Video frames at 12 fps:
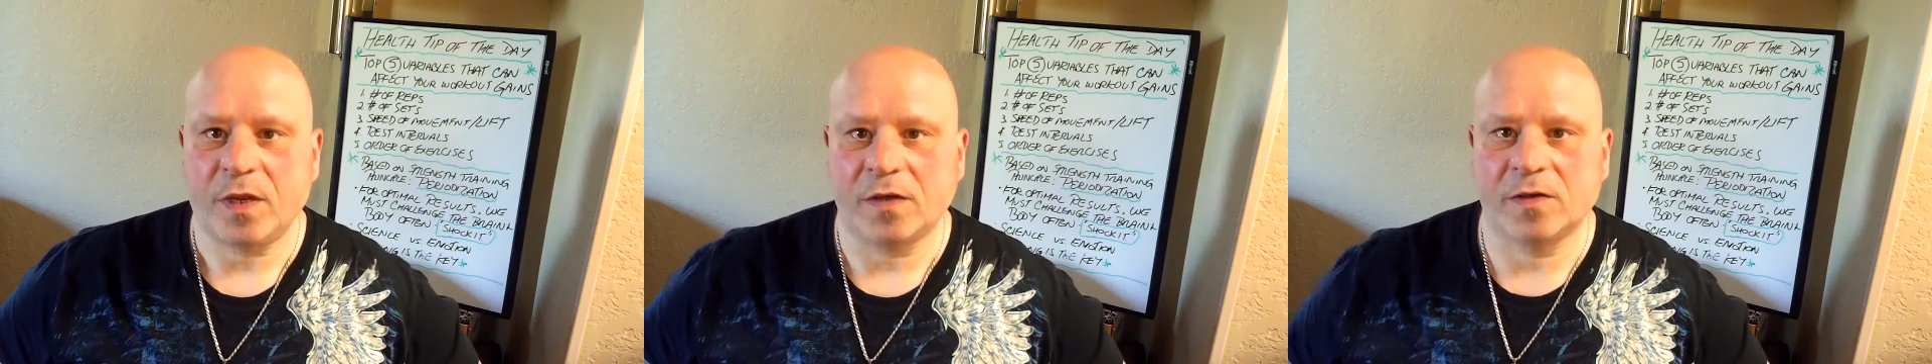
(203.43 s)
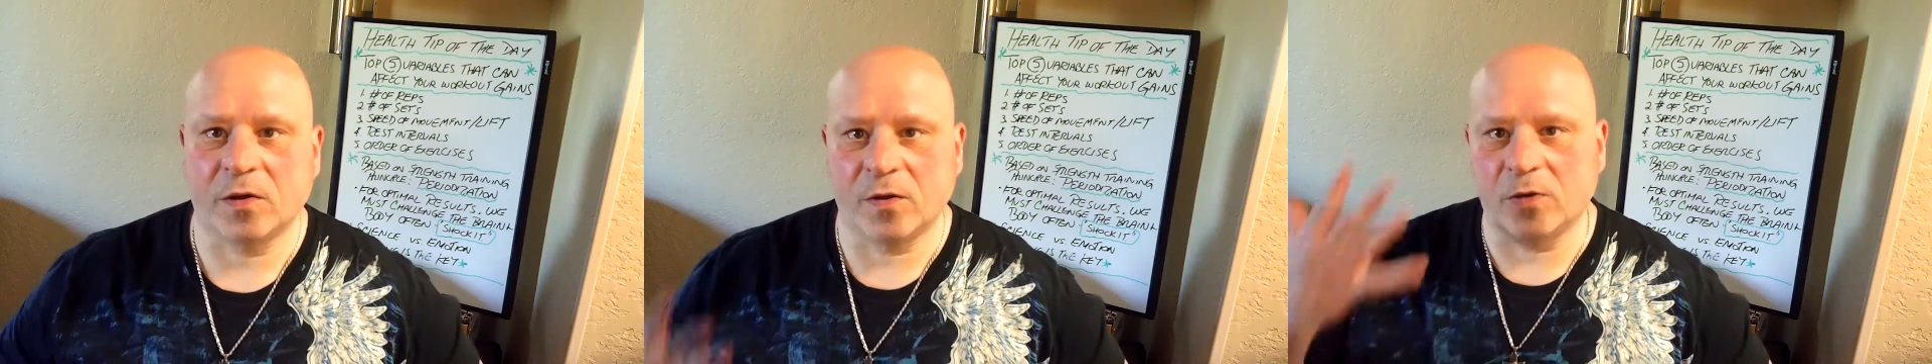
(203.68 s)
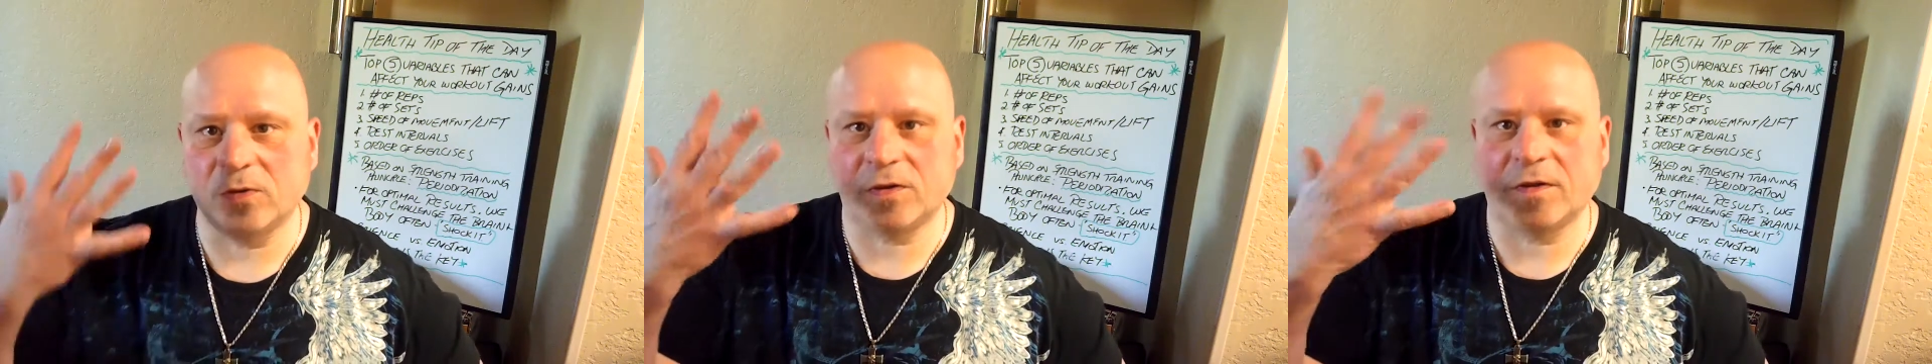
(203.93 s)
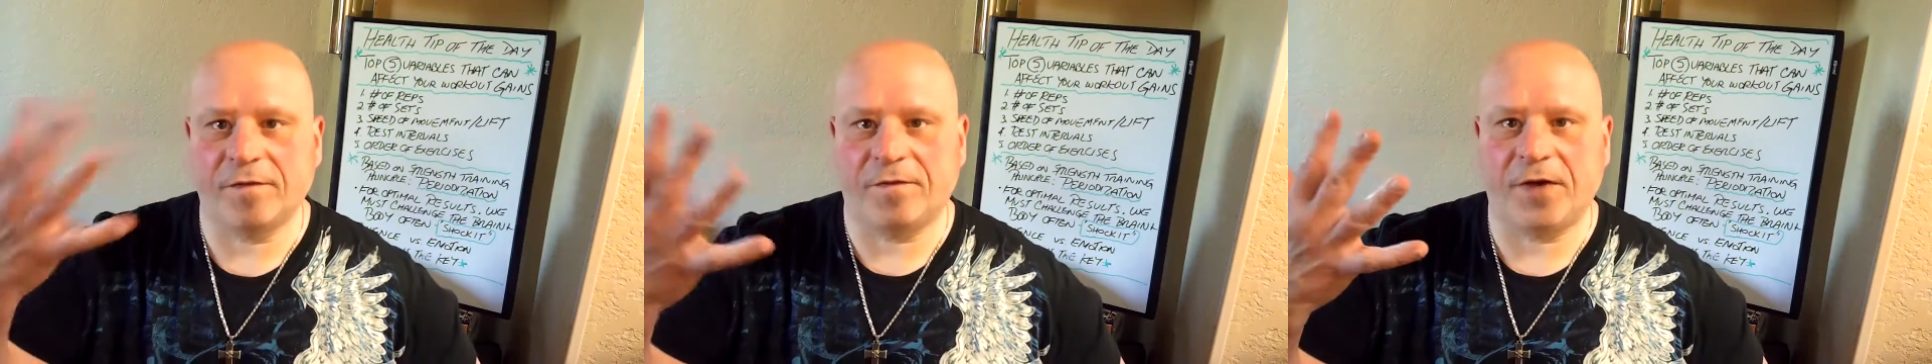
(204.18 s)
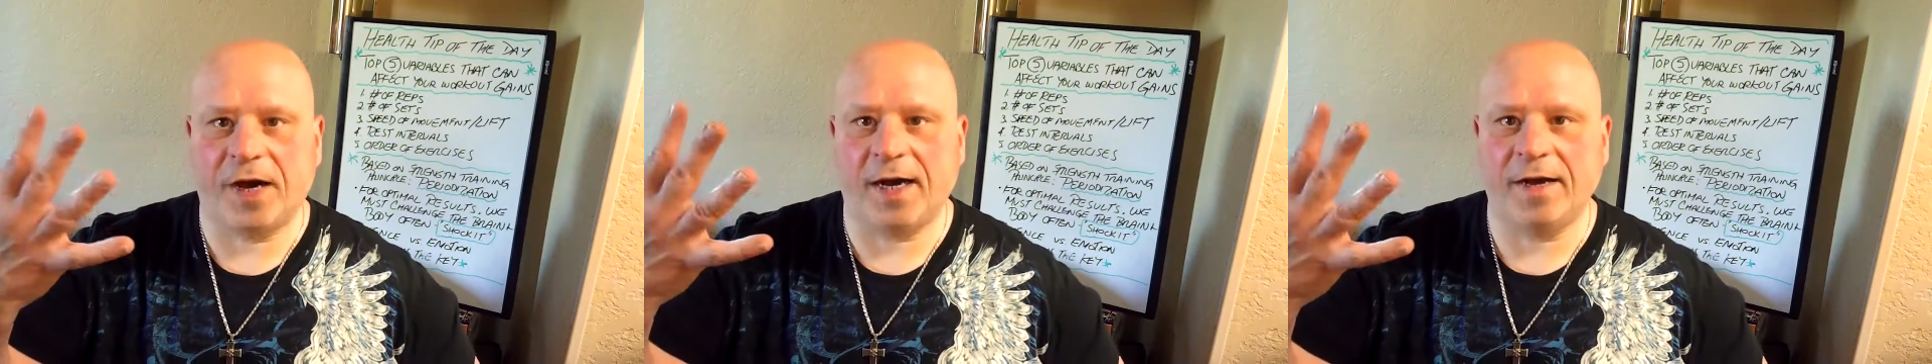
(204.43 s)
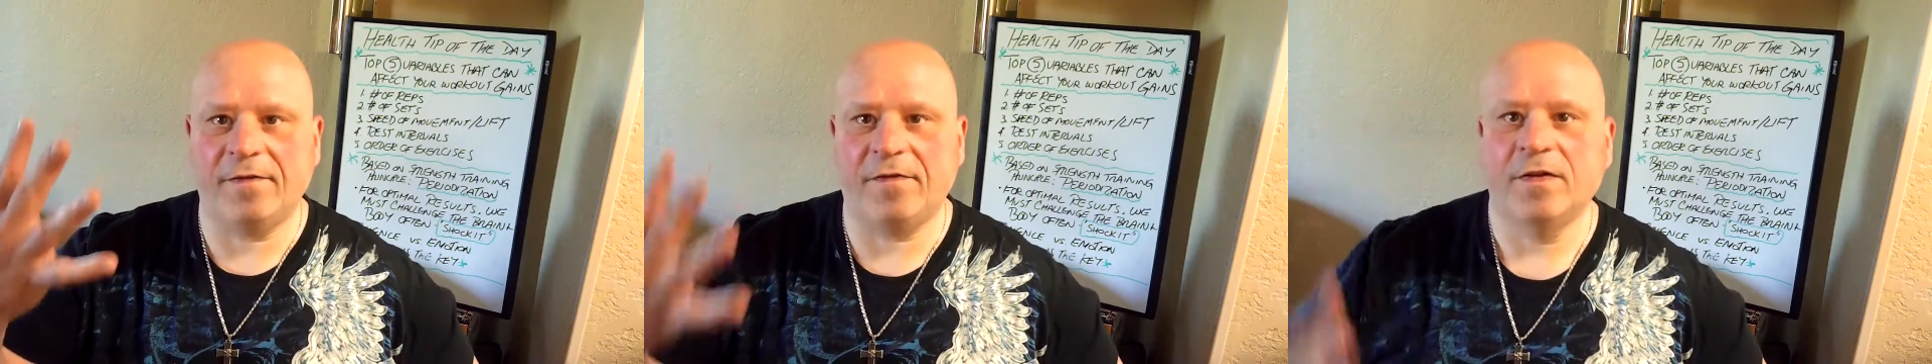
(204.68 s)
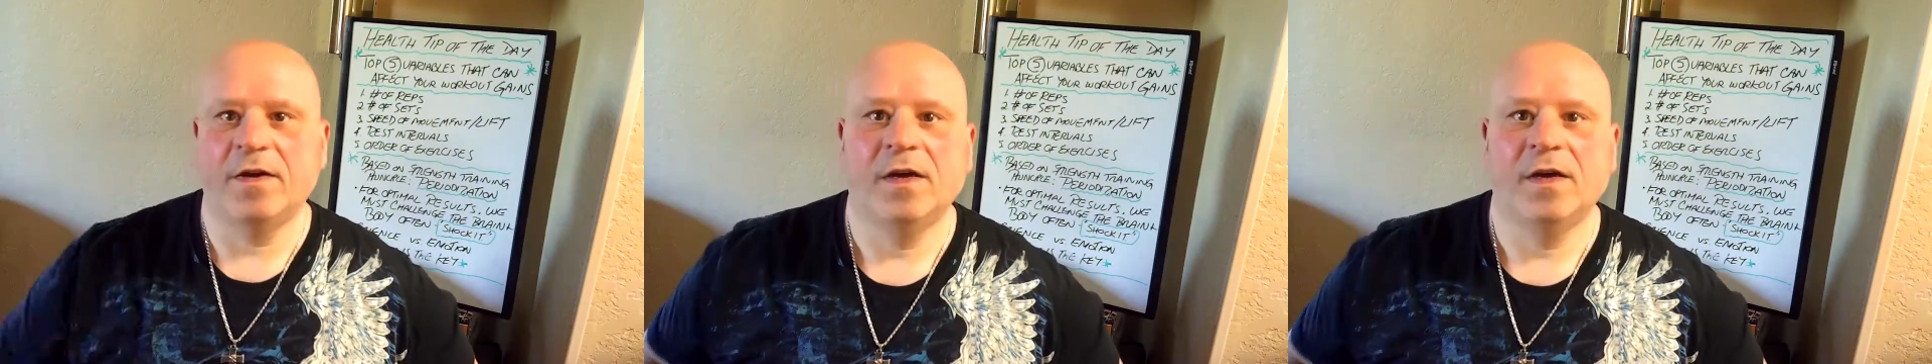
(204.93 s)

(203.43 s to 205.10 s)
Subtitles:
So those are the 5,